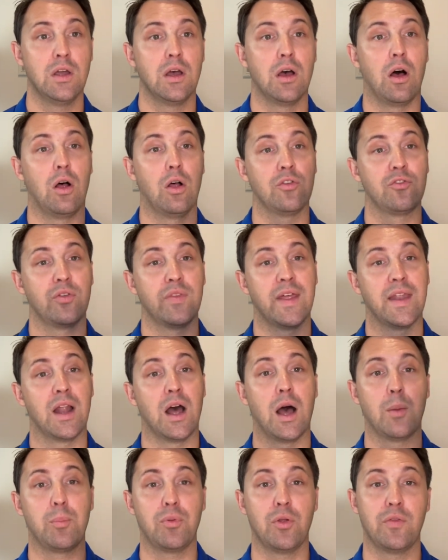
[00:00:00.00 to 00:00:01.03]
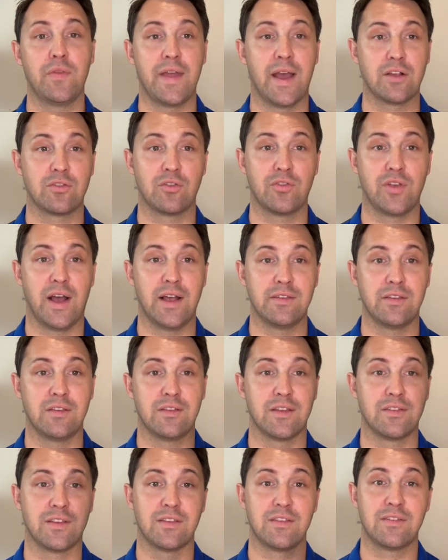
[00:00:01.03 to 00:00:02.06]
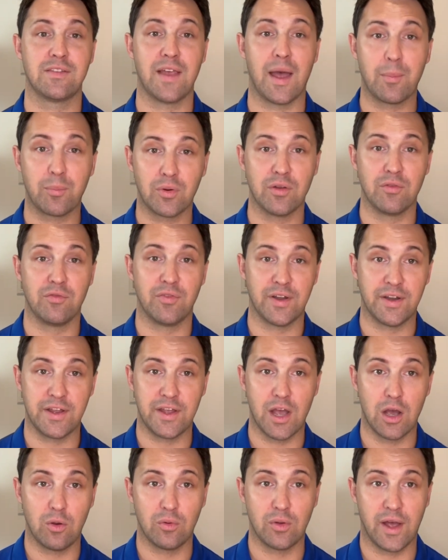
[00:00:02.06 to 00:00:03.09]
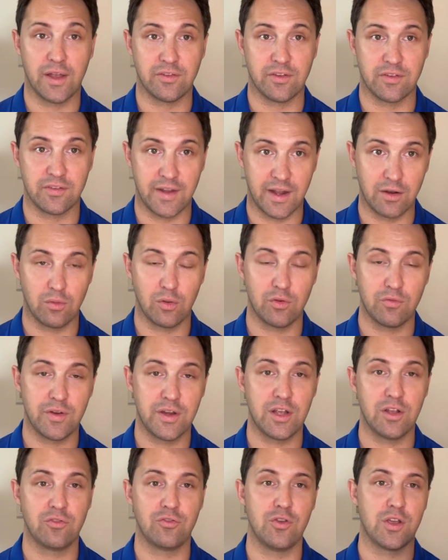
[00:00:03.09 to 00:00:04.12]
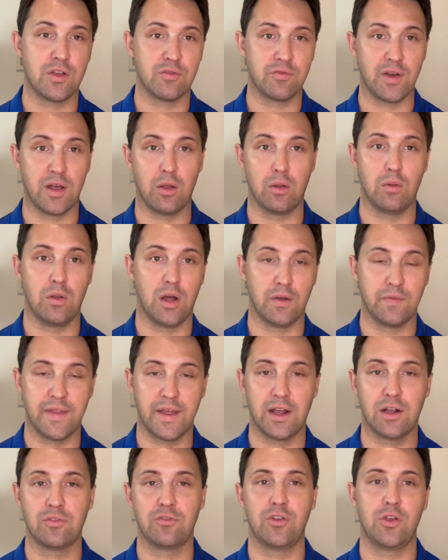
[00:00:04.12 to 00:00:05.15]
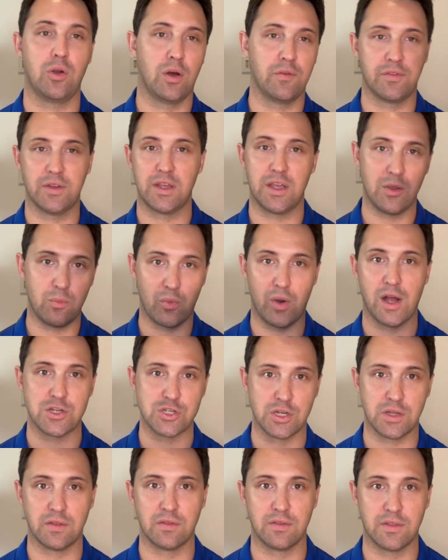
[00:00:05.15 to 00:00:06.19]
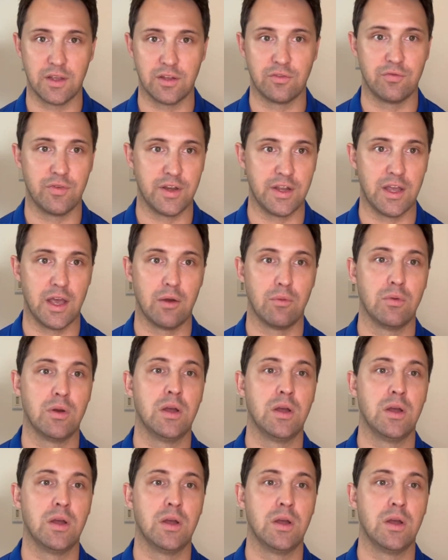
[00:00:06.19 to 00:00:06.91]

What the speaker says: I'll also then upload the exercises as a separate video, as a standalone video, so you can follow along there so you don't have to keep watching this video.